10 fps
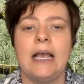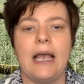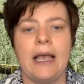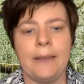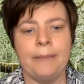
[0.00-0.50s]

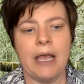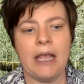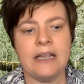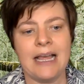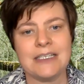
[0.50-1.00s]
And
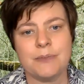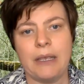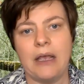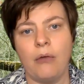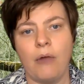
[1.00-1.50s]
the last
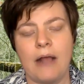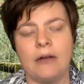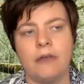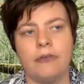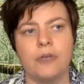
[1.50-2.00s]
bit around
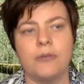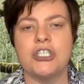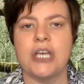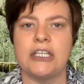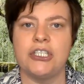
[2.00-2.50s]
overcoming
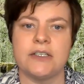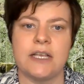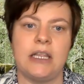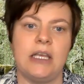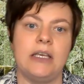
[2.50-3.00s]
challenges,
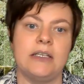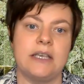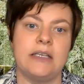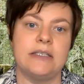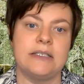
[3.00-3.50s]
I think, is
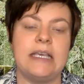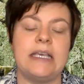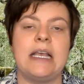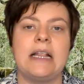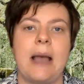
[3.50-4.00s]

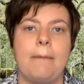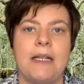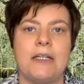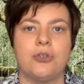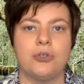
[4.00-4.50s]
seeking that
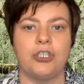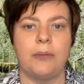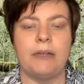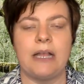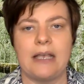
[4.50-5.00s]

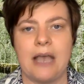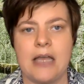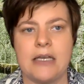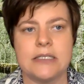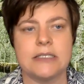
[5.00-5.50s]
mentorship and that
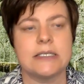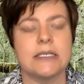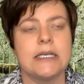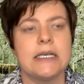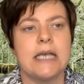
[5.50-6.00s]
guidance.
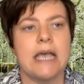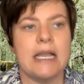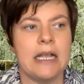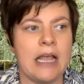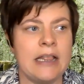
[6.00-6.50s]

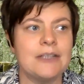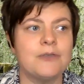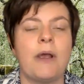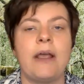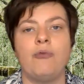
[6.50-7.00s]
And
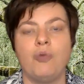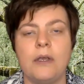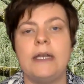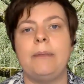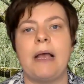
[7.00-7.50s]
that's why I'm
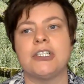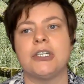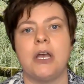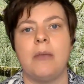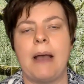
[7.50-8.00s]
really
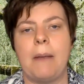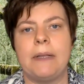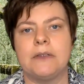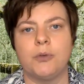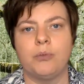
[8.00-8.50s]
passionate about
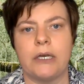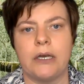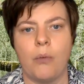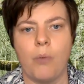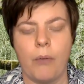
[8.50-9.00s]
Build It
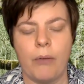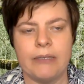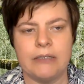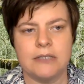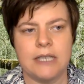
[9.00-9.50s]
Brilliant and what we're
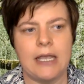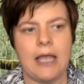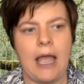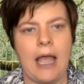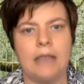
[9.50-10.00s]
building
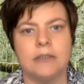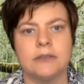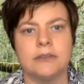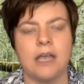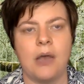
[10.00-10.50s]
and